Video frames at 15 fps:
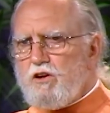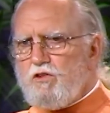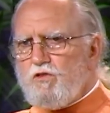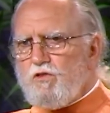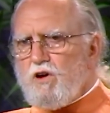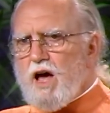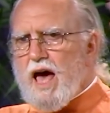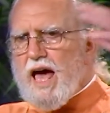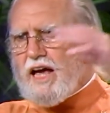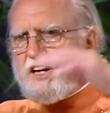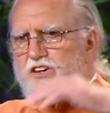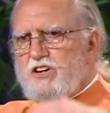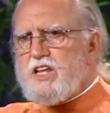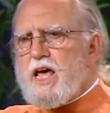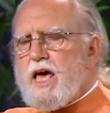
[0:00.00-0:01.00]

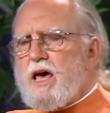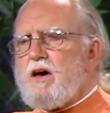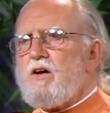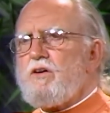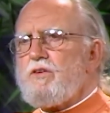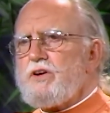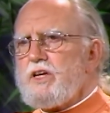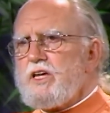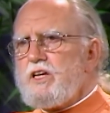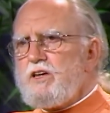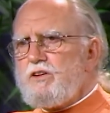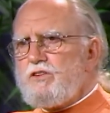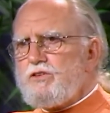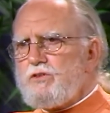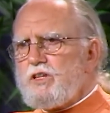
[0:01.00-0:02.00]
dragged down
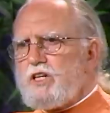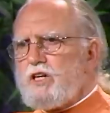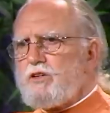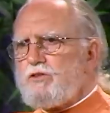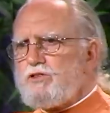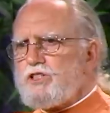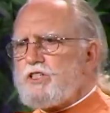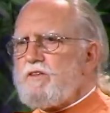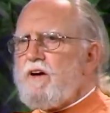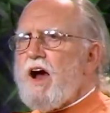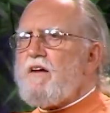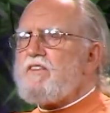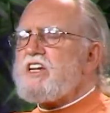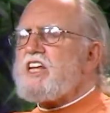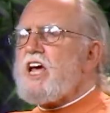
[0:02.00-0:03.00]
into the delusion of
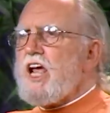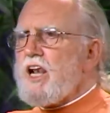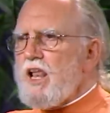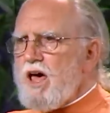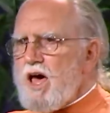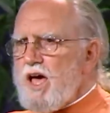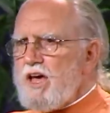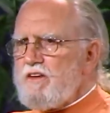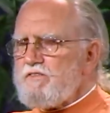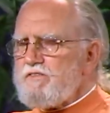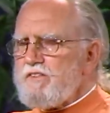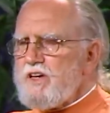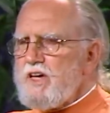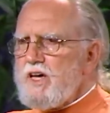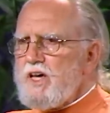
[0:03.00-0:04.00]
everyday
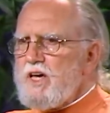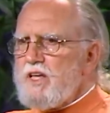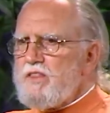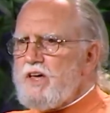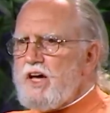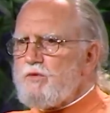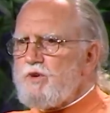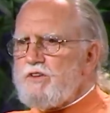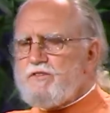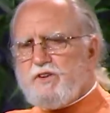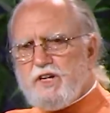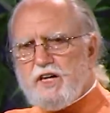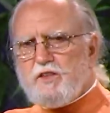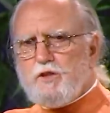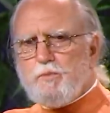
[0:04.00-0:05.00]
life that we
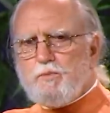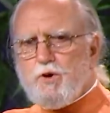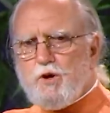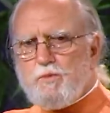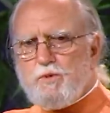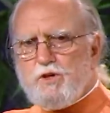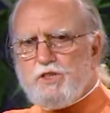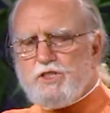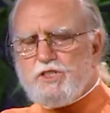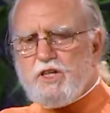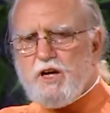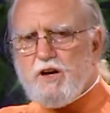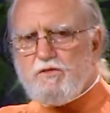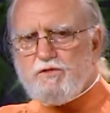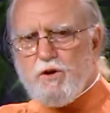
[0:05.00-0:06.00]
forget the purpose
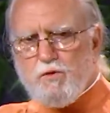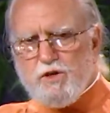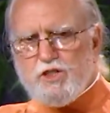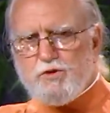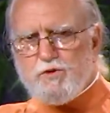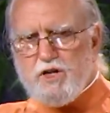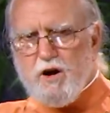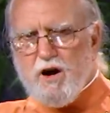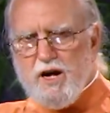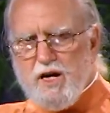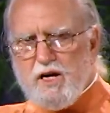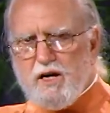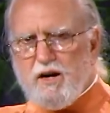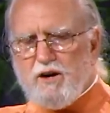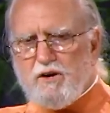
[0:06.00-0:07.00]
for which we are
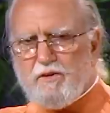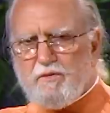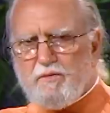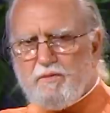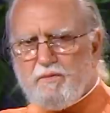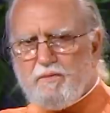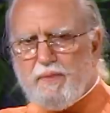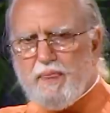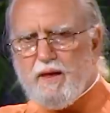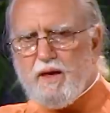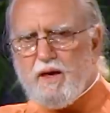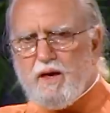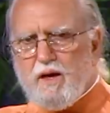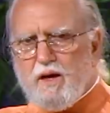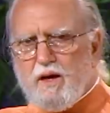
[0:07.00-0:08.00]
here.
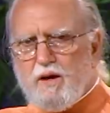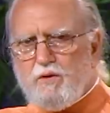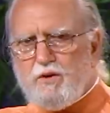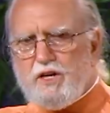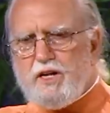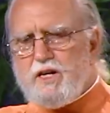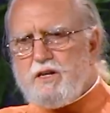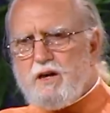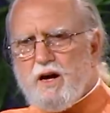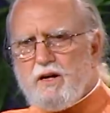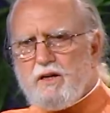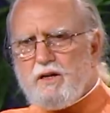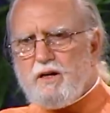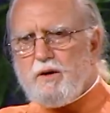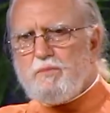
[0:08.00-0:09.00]
We did
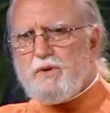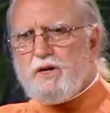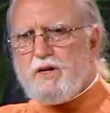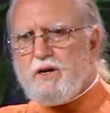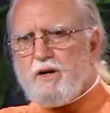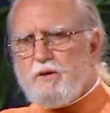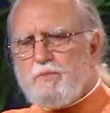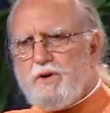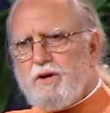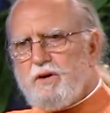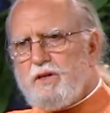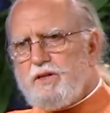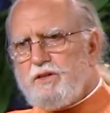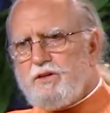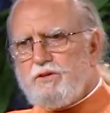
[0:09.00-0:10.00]
not come here
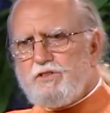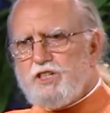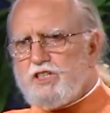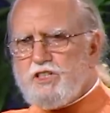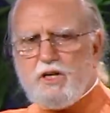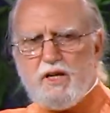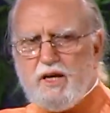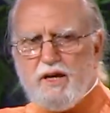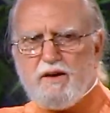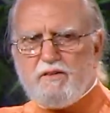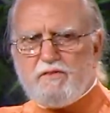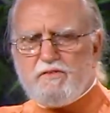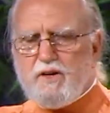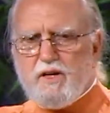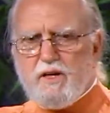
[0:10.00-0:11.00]
merely to just
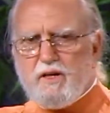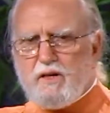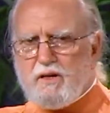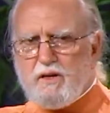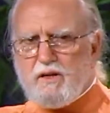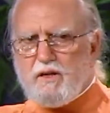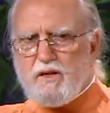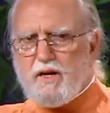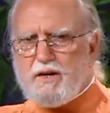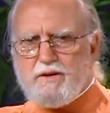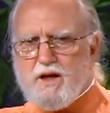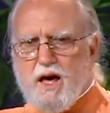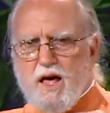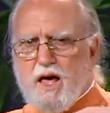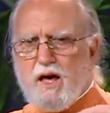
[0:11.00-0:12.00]
live and
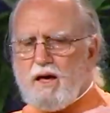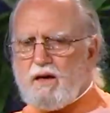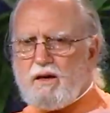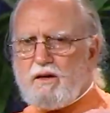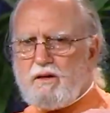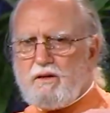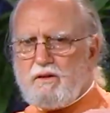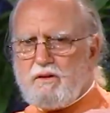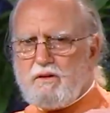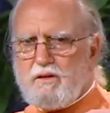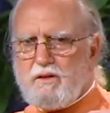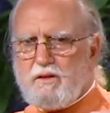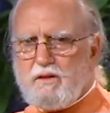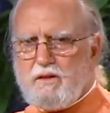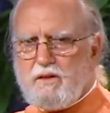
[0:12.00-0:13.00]
die.
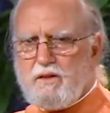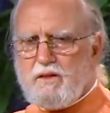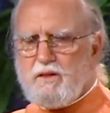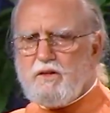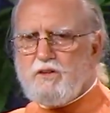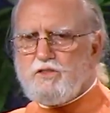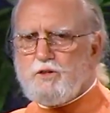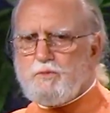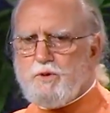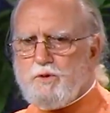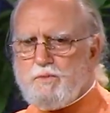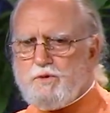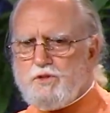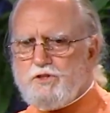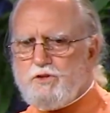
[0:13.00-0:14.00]
There's a
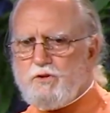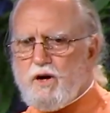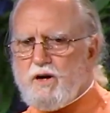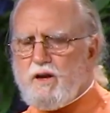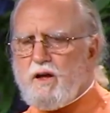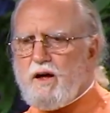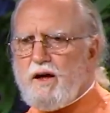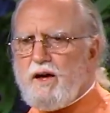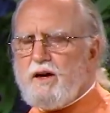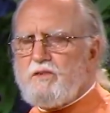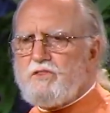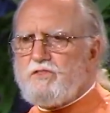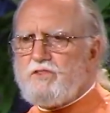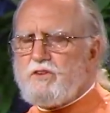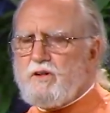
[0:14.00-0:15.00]
purpose to our
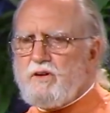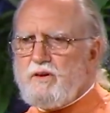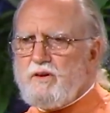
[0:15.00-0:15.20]
lives.